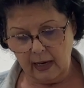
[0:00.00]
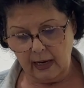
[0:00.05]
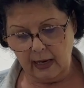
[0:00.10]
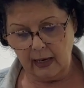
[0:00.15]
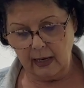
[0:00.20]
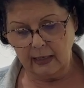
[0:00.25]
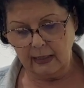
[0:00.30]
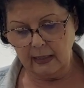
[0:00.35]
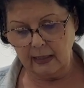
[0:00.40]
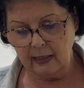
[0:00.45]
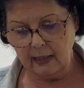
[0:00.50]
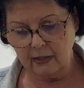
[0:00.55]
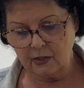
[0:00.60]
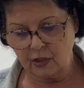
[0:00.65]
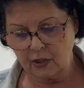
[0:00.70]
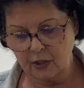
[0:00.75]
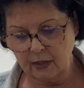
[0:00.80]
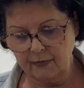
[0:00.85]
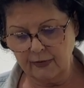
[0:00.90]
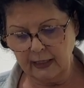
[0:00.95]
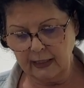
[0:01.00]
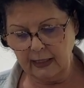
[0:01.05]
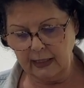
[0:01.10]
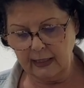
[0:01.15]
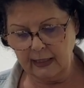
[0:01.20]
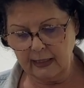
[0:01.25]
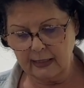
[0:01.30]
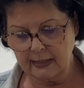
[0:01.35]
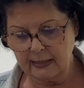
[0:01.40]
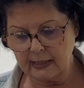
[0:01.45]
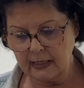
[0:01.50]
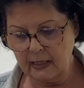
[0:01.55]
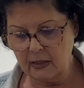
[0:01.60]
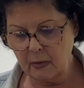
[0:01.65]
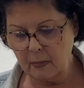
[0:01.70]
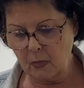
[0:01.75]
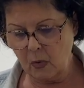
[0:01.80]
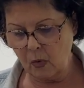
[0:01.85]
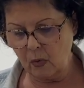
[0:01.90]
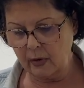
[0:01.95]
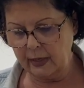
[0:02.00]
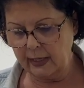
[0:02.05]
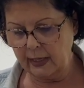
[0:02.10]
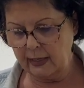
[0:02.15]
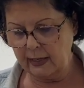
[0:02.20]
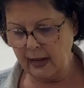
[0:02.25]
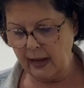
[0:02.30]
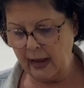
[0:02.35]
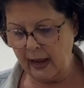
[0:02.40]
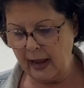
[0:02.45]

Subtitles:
and Shiva ends in the morning